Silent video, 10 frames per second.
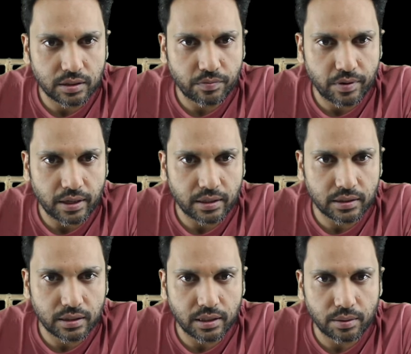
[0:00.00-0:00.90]
in fact
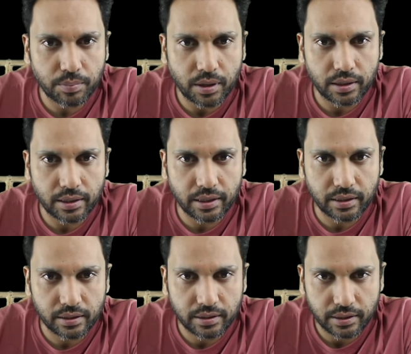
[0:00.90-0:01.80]
is a 10 power
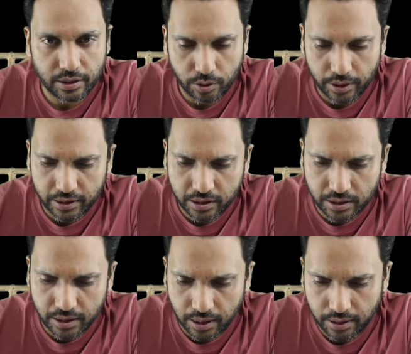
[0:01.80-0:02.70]
10. Your
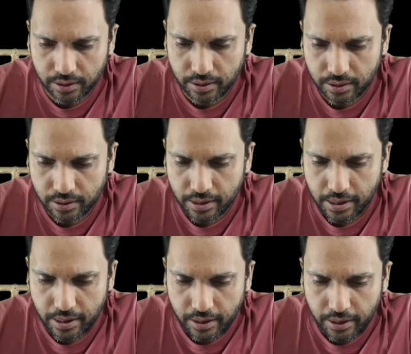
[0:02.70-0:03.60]
HCl
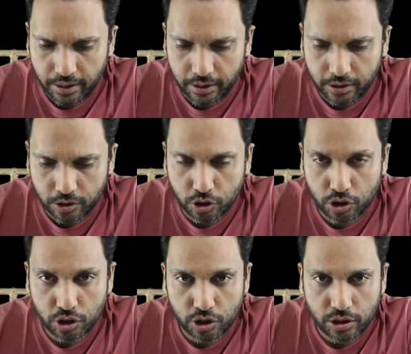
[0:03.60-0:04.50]

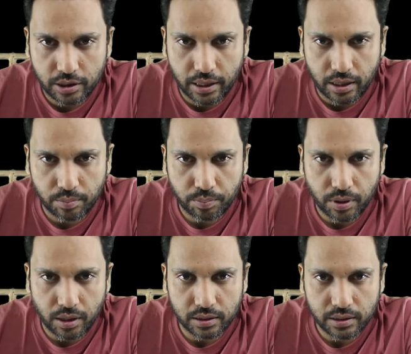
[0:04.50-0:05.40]
is 10
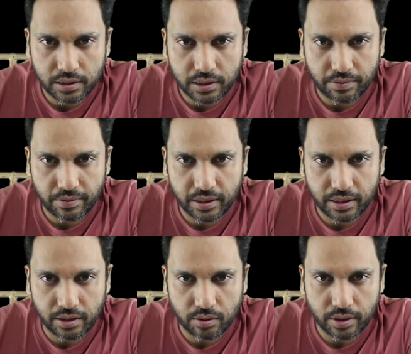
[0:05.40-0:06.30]
power
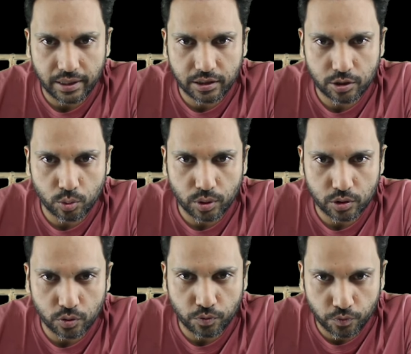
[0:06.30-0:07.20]
7. Your
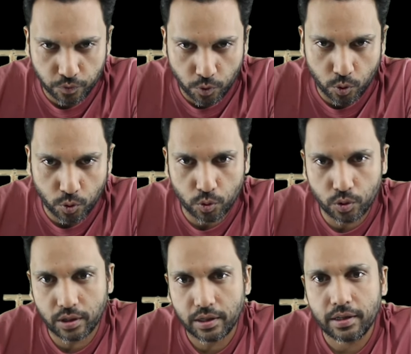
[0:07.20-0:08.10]

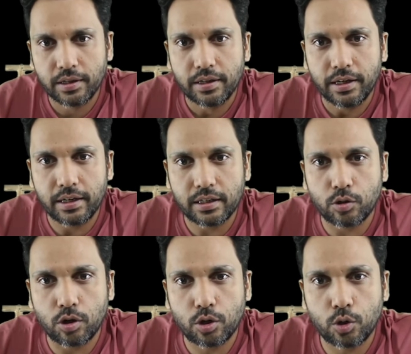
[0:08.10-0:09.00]
H2SO4, it has
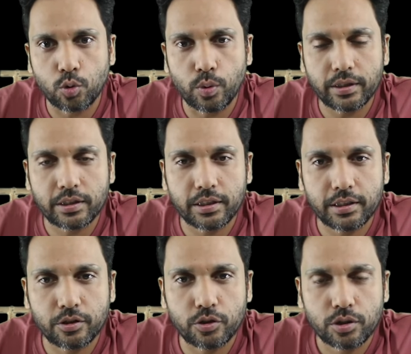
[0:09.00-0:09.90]
got two
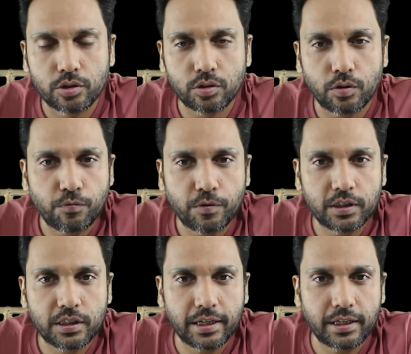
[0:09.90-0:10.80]
H's, so the
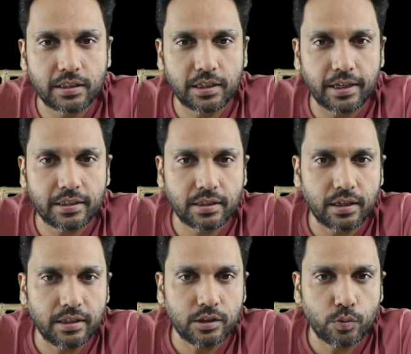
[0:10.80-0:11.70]
first H gets
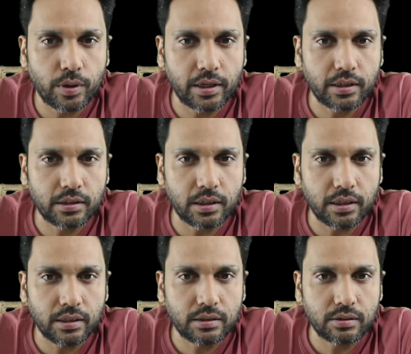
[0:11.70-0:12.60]
released very
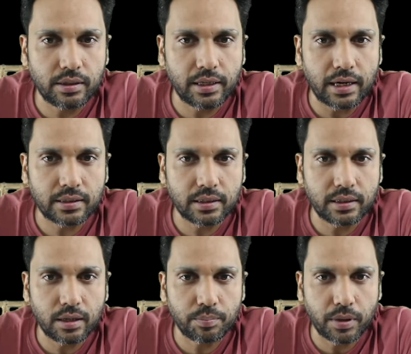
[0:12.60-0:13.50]
easily, so that's a
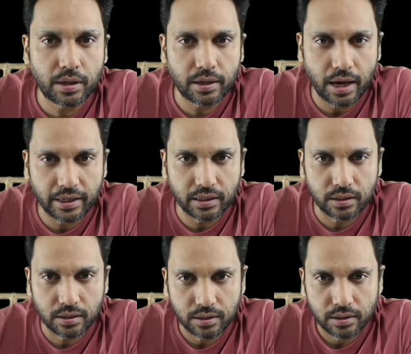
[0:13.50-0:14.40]
10 power
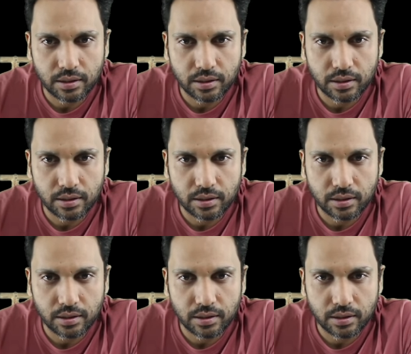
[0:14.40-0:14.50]
9.